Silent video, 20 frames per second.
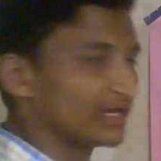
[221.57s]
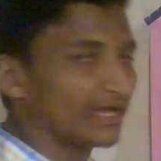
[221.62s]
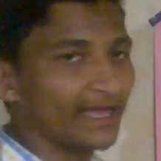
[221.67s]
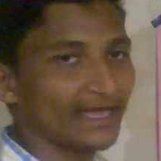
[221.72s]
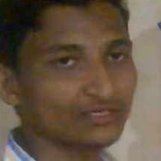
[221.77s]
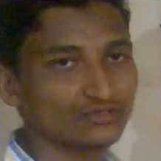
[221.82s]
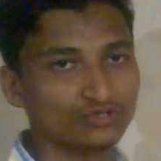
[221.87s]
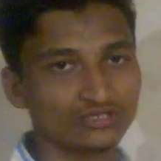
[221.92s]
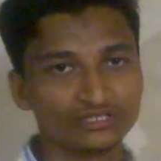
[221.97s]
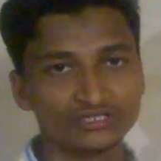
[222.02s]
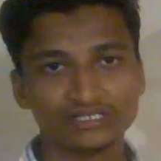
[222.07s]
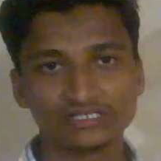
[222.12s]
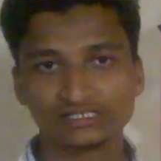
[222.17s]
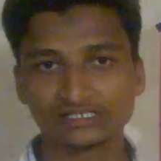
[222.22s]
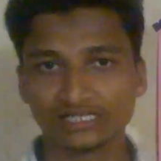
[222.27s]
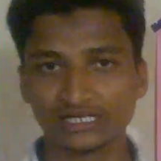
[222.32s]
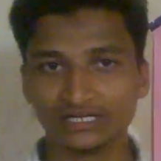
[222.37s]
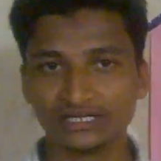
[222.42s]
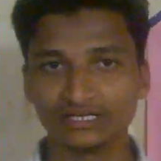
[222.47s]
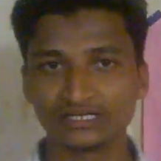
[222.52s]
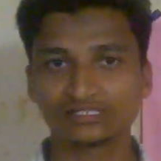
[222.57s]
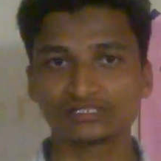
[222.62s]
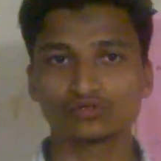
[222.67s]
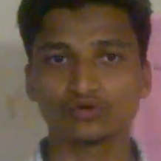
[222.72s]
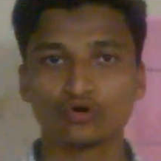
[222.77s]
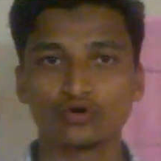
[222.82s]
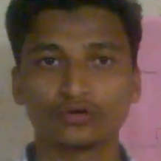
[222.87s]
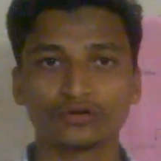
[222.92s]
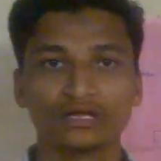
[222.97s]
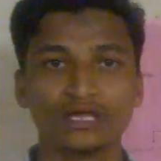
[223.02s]
Actually the cylinders
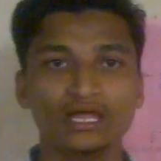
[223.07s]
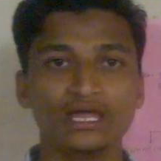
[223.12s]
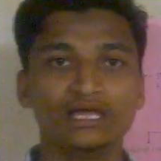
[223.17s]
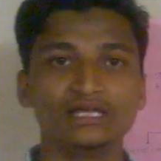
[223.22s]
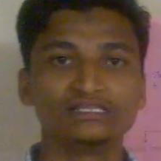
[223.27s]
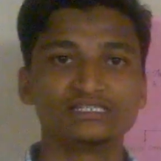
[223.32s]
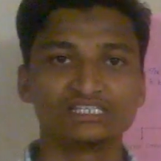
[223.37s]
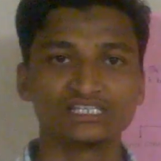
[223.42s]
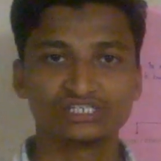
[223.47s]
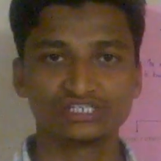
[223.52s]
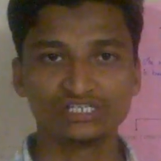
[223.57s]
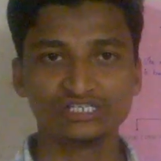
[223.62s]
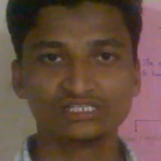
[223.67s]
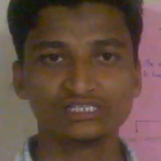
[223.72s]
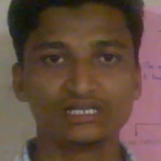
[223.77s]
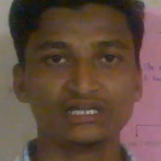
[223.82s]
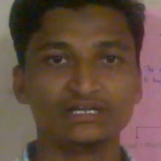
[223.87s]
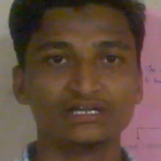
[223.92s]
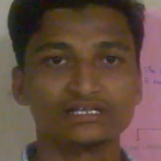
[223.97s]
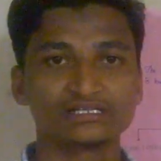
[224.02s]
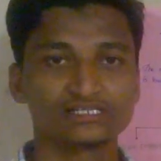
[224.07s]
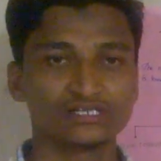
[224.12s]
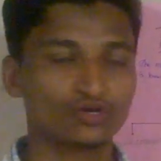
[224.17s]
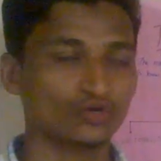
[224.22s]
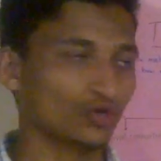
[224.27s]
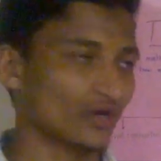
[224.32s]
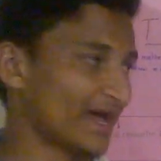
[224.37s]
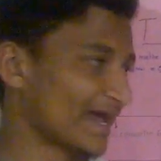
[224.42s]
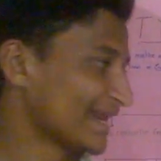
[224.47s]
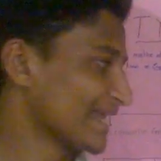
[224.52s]
or 16 cylinders
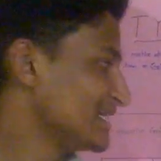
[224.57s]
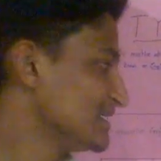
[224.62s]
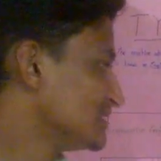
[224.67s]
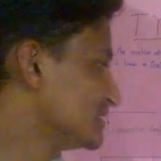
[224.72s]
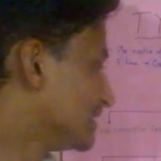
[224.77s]
are arranged